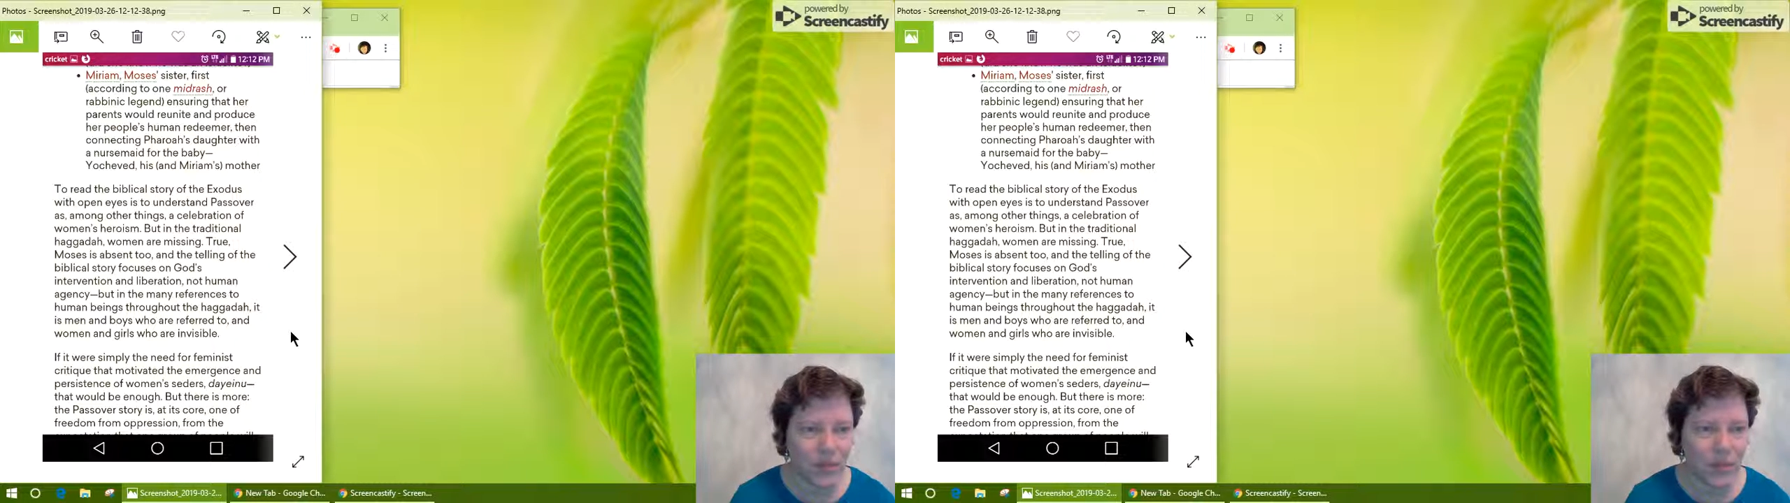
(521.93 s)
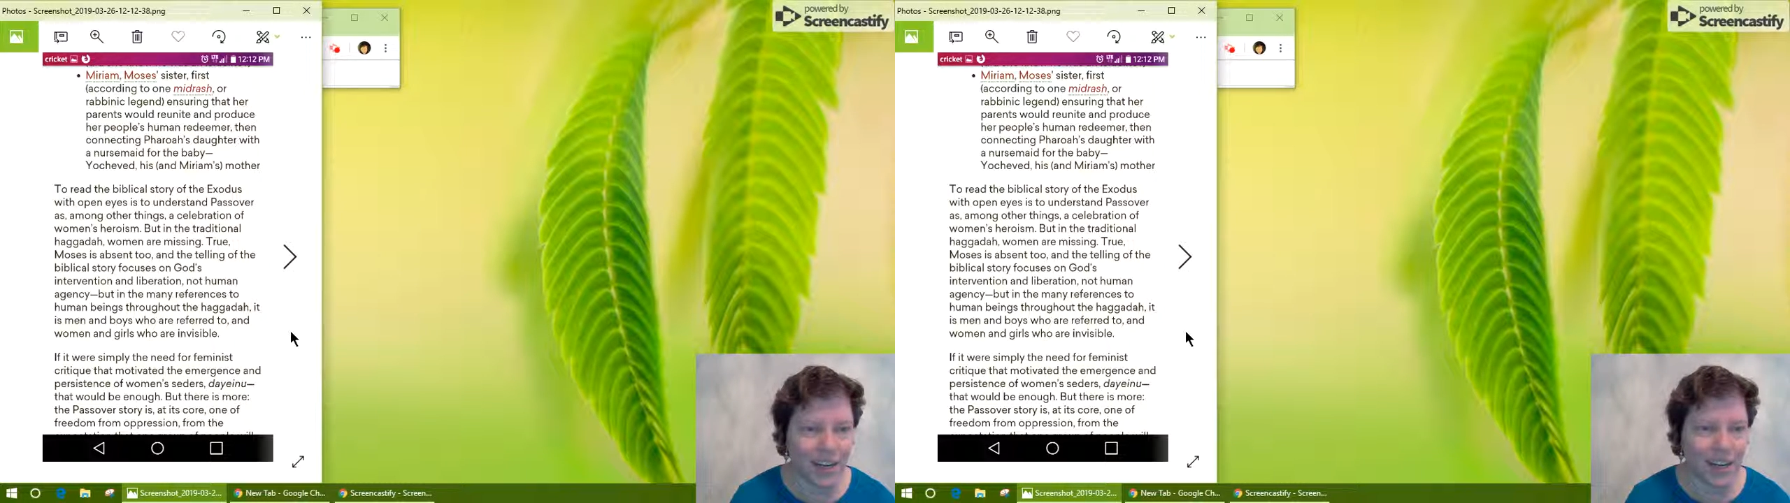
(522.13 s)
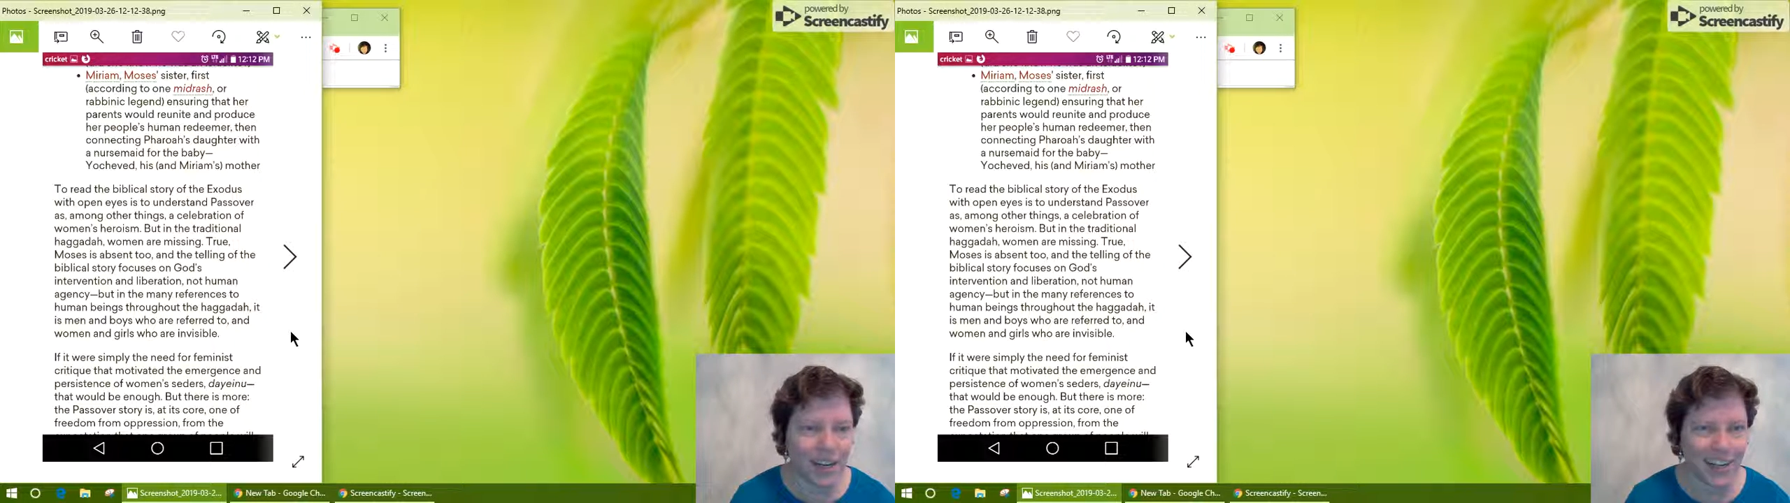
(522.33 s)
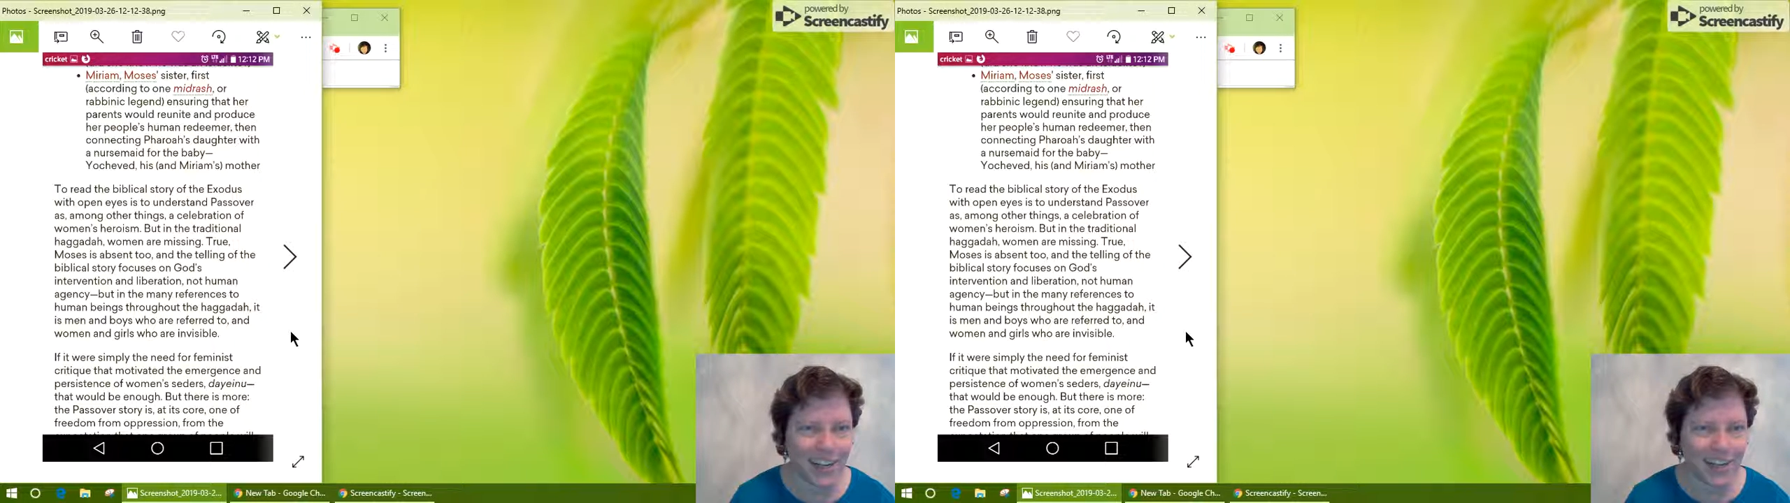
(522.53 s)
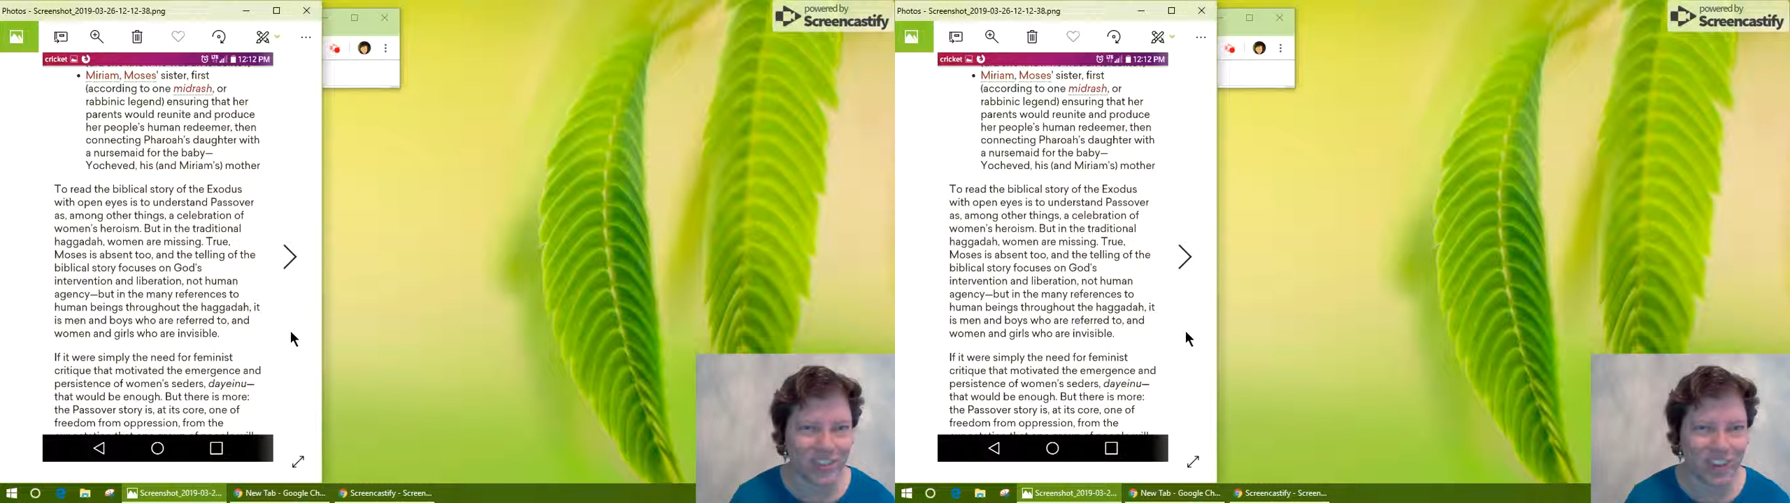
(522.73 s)

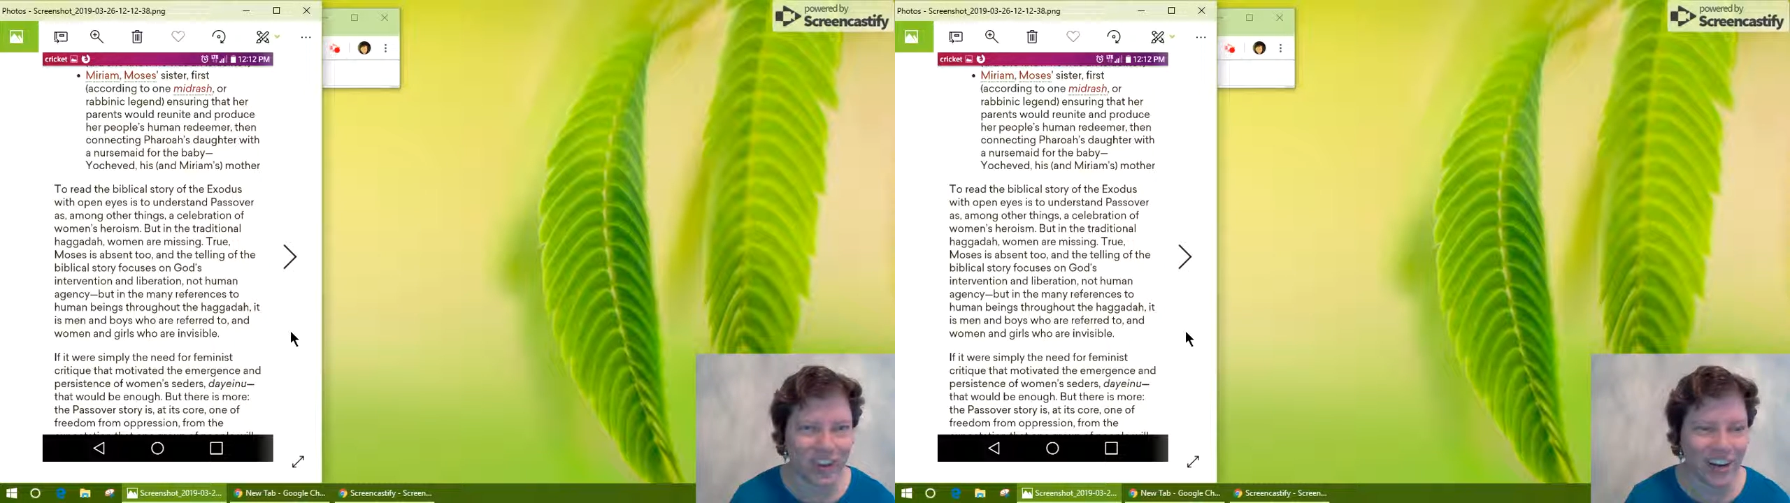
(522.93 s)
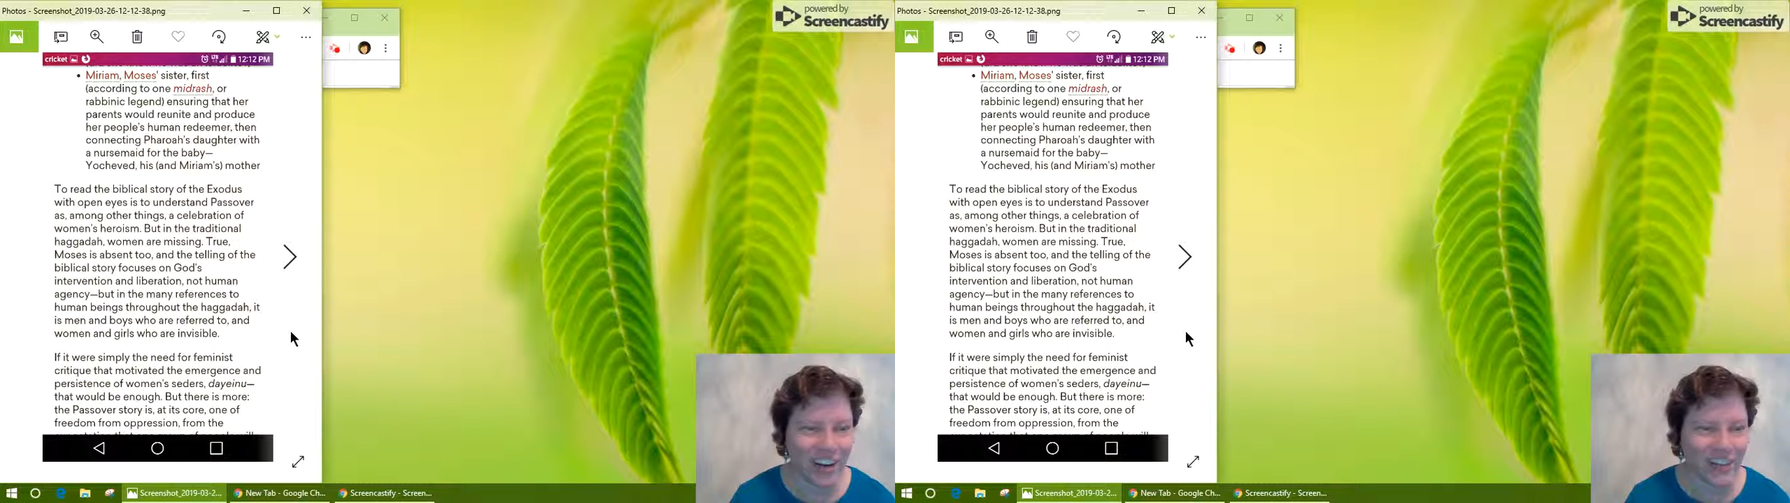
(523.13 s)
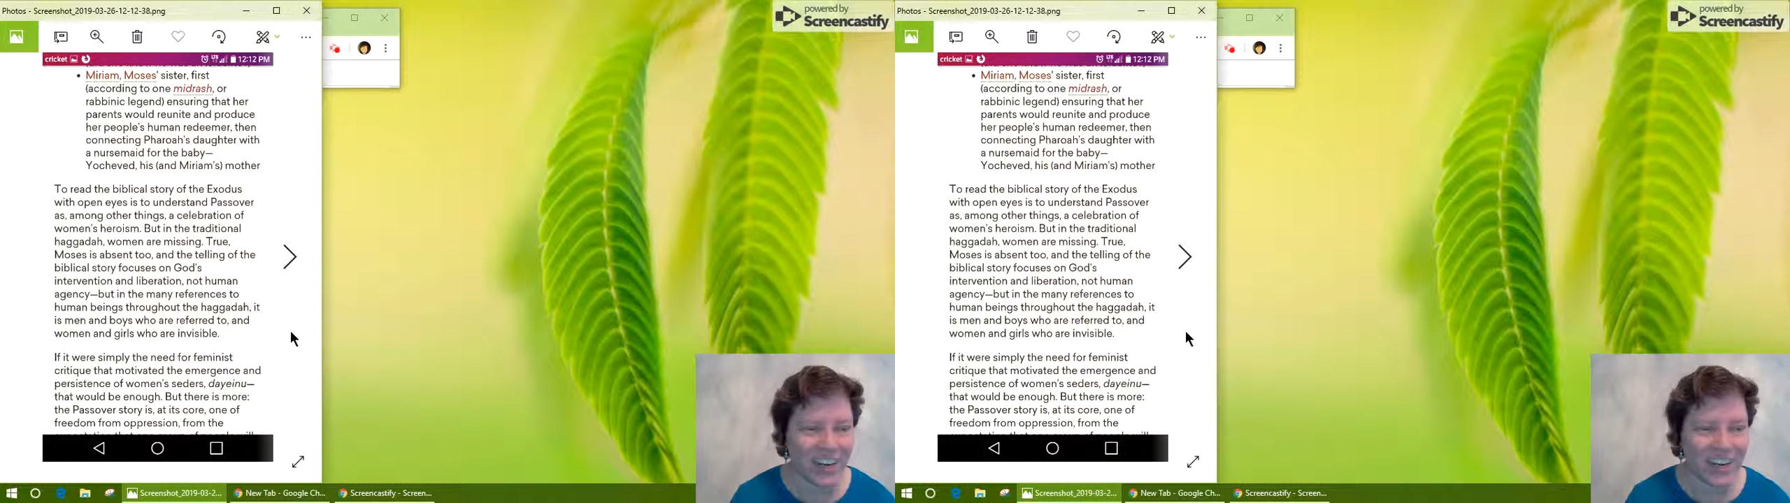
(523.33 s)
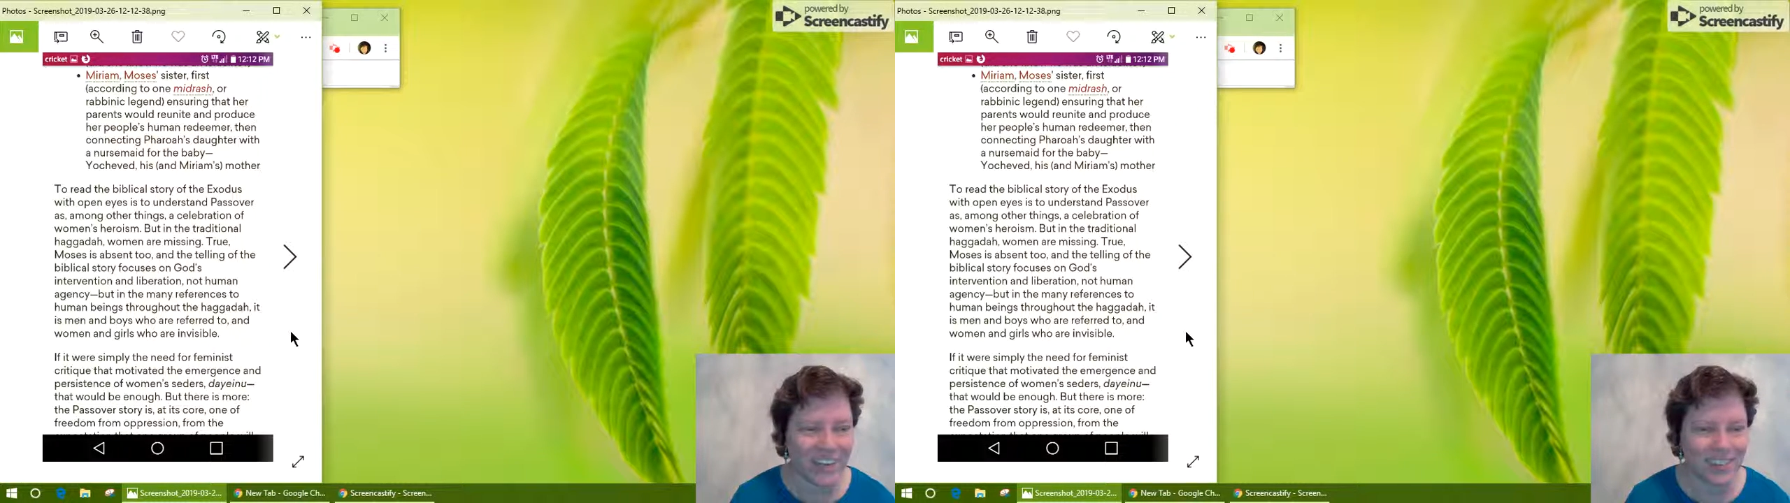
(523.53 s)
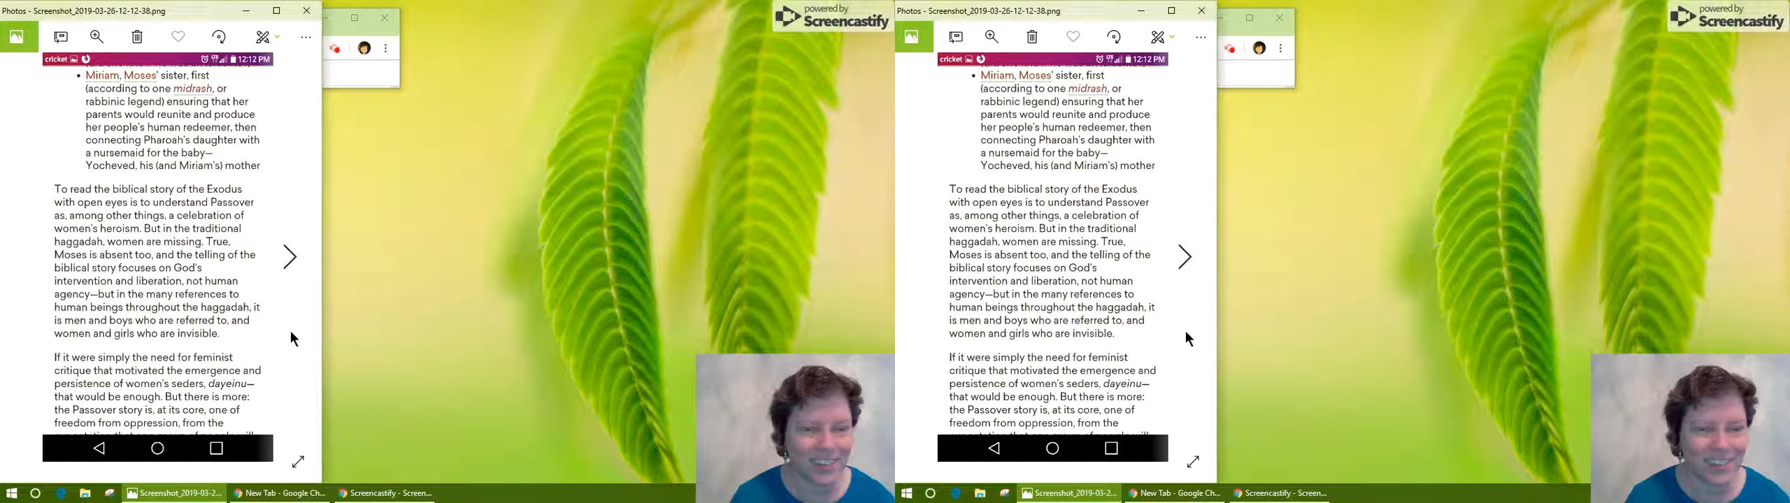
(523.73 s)
That's what I
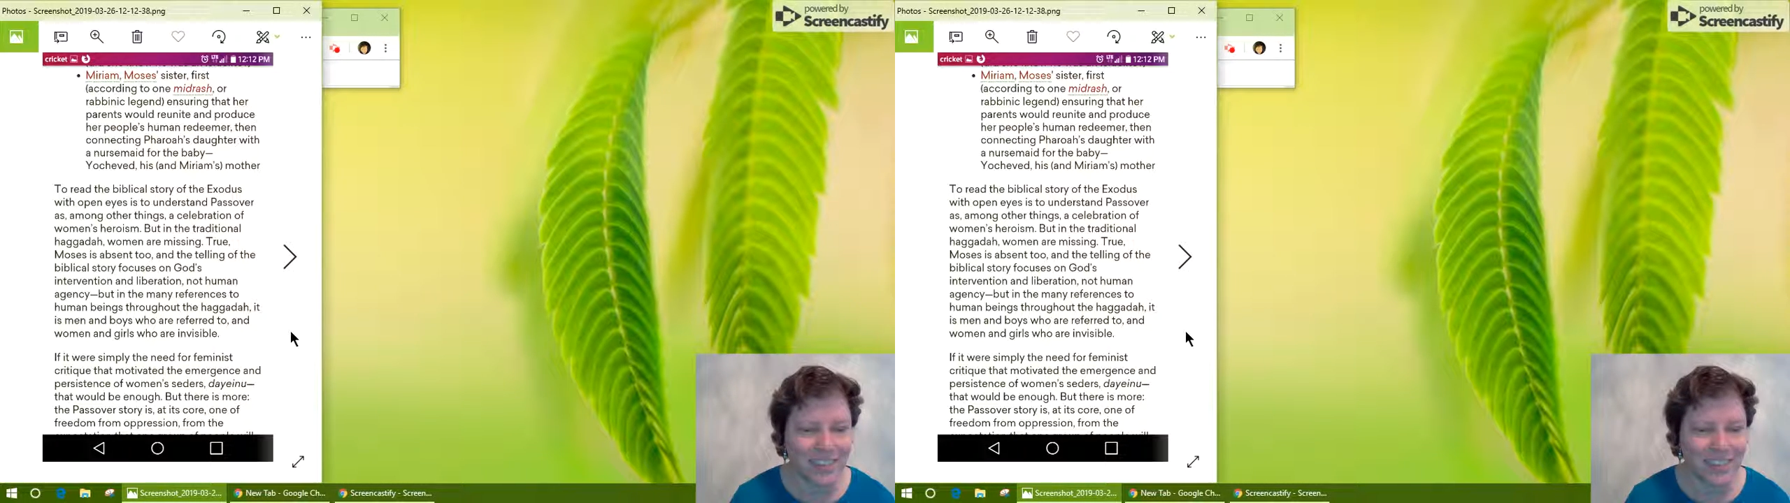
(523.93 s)
recommend.